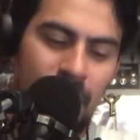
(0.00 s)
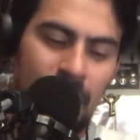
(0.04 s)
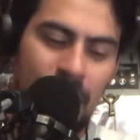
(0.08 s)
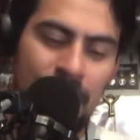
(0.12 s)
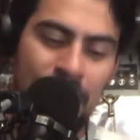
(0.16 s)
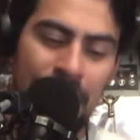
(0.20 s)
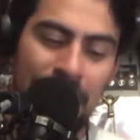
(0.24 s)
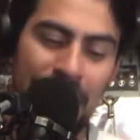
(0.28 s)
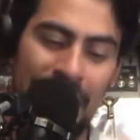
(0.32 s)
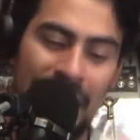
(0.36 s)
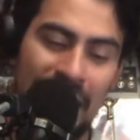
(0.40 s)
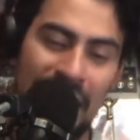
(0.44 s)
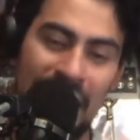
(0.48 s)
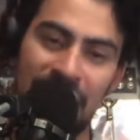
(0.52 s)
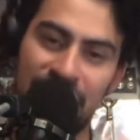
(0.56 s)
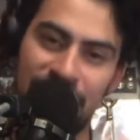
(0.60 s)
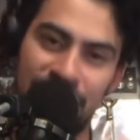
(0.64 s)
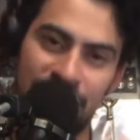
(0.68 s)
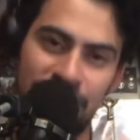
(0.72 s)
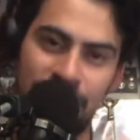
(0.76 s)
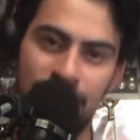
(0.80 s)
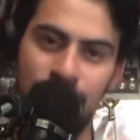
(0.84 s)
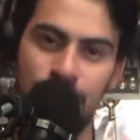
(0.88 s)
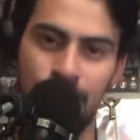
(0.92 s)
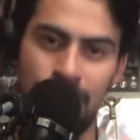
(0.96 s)
but yeah,
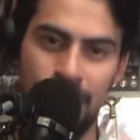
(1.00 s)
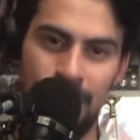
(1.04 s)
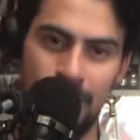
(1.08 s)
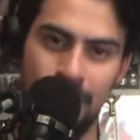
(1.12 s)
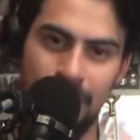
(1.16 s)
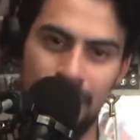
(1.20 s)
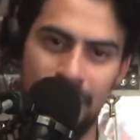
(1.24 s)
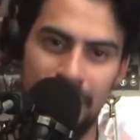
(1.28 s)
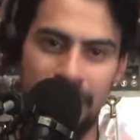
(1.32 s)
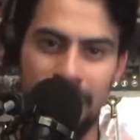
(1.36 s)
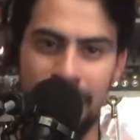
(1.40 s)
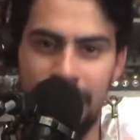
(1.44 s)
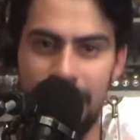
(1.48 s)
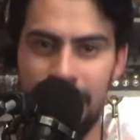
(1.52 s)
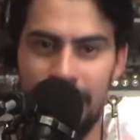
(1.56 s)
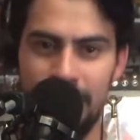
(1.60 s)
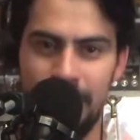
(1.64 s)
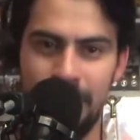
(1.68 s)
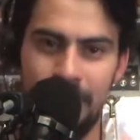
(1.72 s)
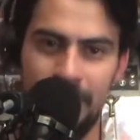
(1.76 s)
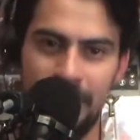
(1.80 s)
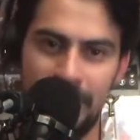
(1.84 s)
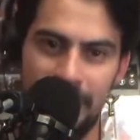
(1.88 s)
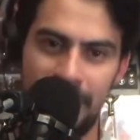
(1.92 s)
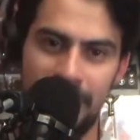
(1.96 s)
she's the one with the
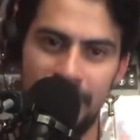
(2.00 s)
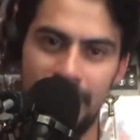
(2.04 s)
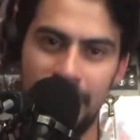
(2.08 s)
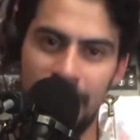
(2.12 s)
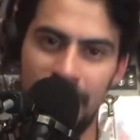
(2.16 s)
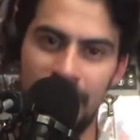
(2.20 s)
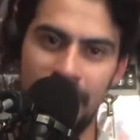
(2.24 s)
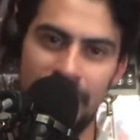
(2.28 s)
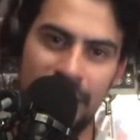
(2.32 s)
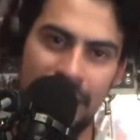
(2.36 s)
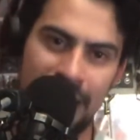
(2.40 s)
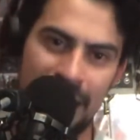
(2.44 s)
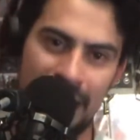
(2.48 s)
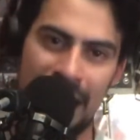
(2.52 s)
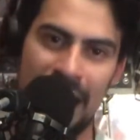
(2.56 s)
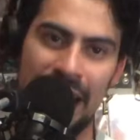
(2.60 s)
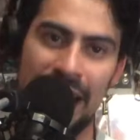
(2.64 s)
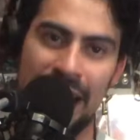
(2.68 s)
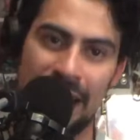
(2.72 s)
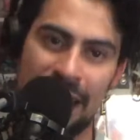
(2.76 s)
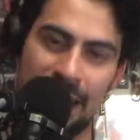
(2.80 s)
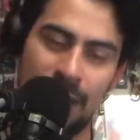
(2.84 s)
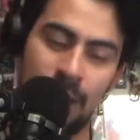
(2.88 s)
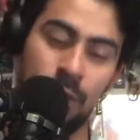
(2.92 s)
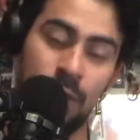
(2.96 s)
son
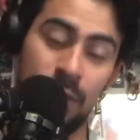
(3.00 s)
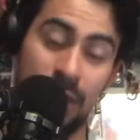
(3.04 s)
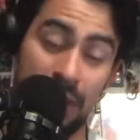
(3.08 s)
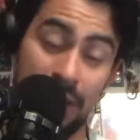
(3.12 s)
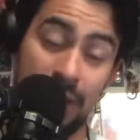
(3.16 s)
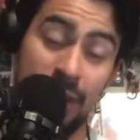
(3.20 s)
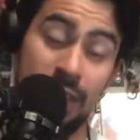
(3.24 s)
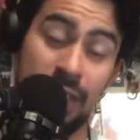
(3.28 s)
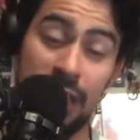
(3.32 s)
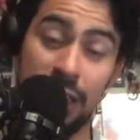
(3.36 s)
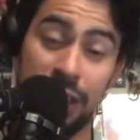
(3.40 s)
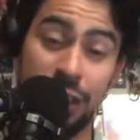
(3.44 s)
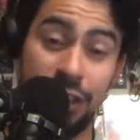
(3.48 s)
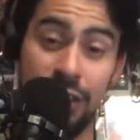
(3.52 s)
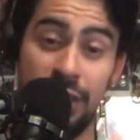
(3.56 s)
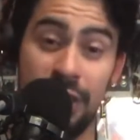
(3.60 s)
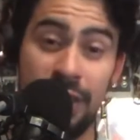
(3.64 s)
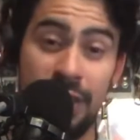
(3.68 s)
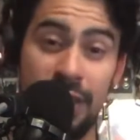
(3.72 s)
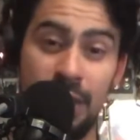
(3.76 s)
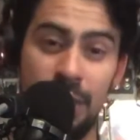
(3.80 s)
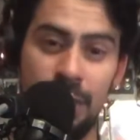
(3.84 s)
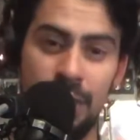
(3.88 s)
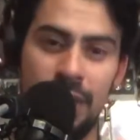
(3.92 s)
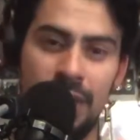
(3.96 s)
Danny, which is I should have
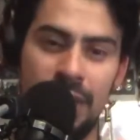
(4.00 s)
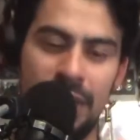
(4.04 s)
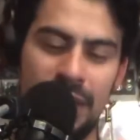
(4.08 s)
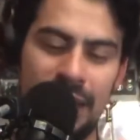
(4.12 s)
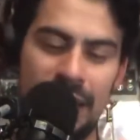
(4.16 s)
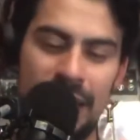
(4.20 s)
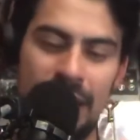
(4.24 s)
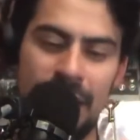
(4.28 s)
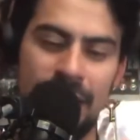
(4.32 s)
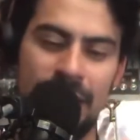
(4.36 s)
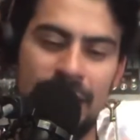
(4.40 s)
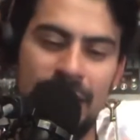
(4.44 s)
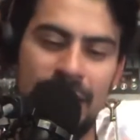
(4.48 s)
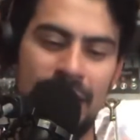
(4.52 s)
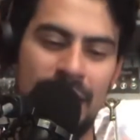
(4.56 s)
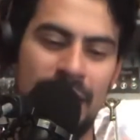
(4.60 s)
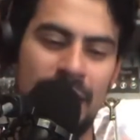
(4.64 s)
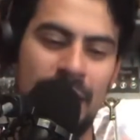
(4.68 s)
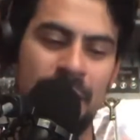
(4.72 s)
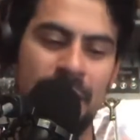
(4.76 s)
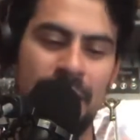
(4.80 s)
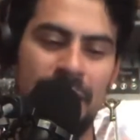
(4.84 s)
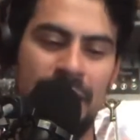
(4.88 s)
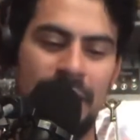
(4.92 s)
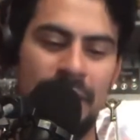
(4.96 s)
said his name because I
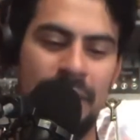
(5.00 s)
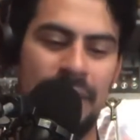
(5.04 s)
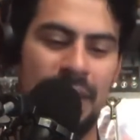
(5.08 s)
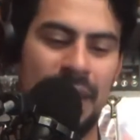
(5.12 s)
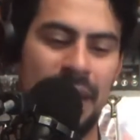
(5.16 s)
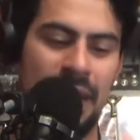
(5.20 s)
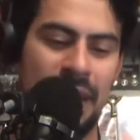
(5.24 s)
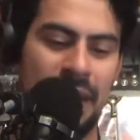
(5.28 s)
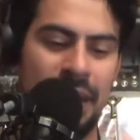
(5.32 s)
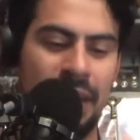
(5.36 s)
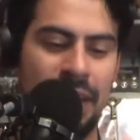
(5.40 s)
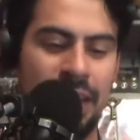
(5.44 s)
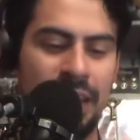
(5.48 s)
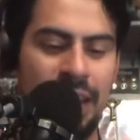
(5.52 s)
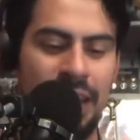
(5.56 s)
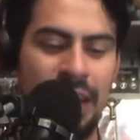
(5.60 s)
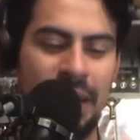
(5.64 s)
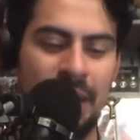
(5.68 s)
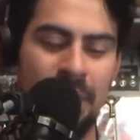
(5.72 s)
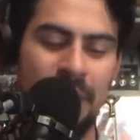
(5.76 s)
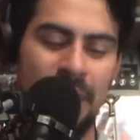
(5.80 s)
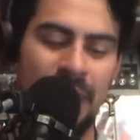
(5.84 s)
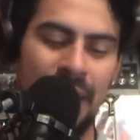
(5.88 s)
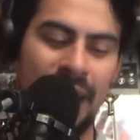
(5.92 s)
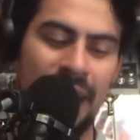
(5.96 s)
kept saying it's like
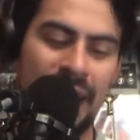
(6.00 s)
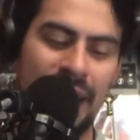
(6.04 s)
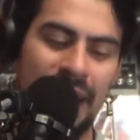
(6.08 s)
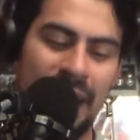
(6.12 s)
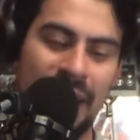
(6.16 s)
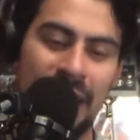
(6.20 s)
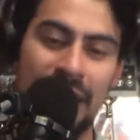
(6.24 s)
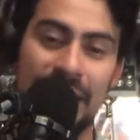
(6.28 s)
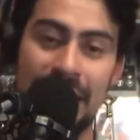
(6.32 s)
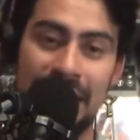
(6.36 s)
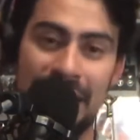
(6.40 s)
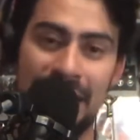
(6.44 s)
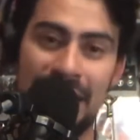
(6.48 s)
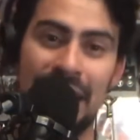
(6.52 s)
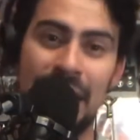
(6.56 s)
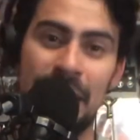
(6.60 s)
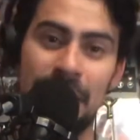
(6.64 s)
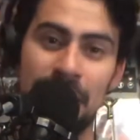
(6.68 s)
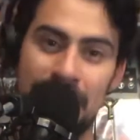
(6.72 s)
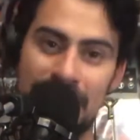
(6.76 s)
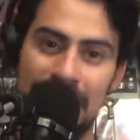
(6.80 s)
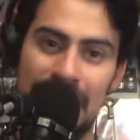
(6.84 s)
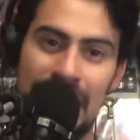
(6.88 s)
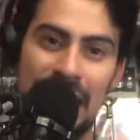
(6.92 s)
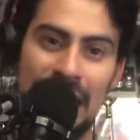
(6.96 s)
kid, but like yeah, his
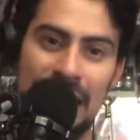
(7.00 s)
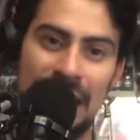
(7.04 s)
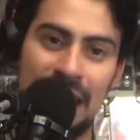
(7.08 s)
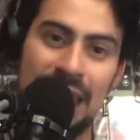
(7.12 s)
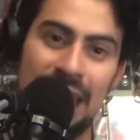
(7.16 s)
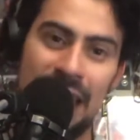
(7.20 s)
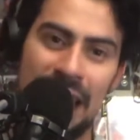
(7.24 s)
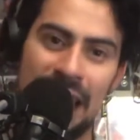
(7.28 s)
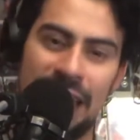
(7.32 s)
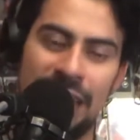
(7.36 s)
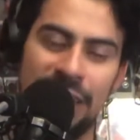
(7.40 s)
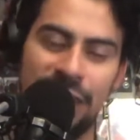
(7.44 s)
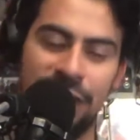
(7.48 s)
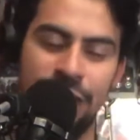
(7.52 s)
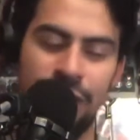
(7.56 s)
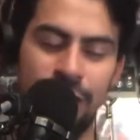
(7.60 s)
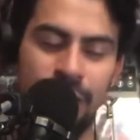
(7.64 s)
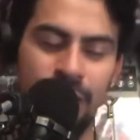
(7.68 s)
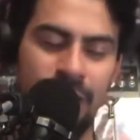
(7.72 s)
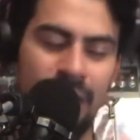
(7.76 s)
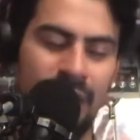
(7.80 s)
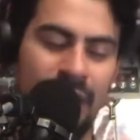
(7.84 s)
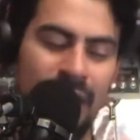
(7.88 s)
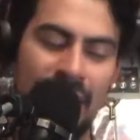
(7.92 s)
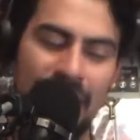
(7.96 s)
name's Danny. Danny
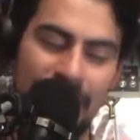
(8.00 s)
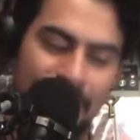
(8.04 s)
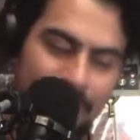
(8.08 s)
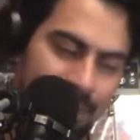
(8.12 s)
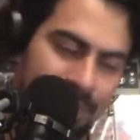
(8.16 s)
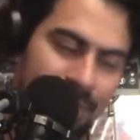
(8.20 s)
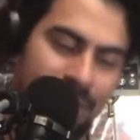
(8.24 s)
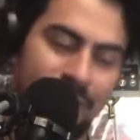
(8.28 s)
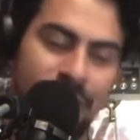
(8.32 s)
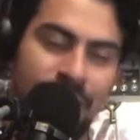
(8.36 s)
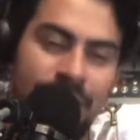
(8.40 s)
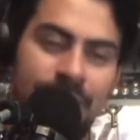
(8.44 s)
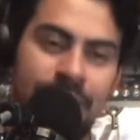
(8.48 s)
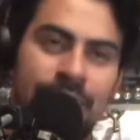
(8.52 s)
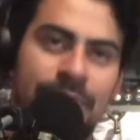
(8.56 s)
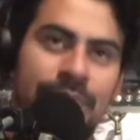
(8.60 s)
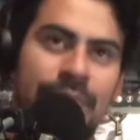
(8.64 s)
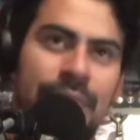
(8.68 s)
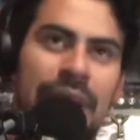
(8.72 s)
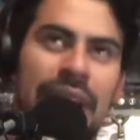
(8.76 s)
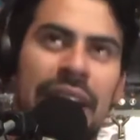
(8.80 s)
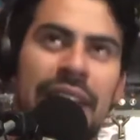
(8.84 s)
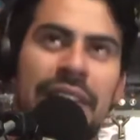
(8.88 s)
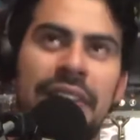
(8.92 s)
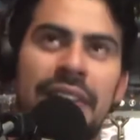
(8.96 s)
Strode. I
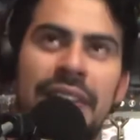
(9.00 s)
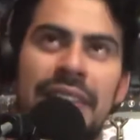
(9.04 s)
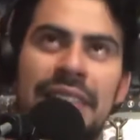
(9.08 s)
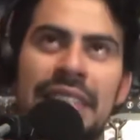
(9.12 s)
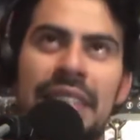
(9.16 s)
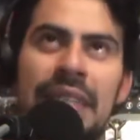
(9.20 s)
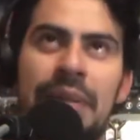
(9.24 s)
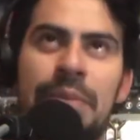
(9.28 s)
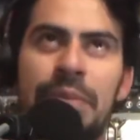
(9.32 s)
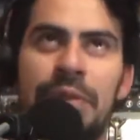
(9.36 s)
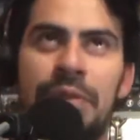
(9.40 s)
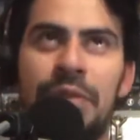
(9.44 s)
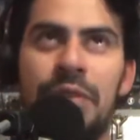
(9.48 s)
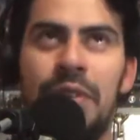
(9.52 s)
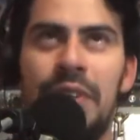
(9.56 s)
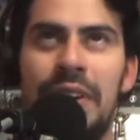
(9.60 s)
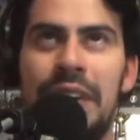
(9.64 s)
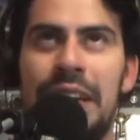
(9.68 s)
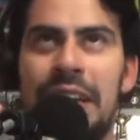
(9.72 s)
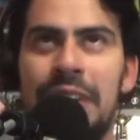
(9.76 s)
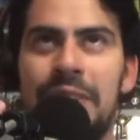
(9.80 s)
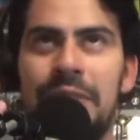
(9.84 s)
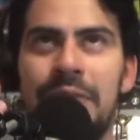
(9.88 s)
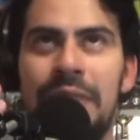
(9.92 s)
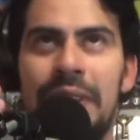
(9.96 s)
blanked on his name before.
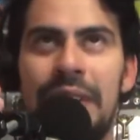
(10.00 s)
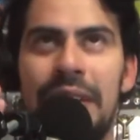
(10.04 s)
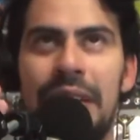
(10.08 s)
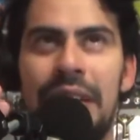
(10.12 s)
That's why.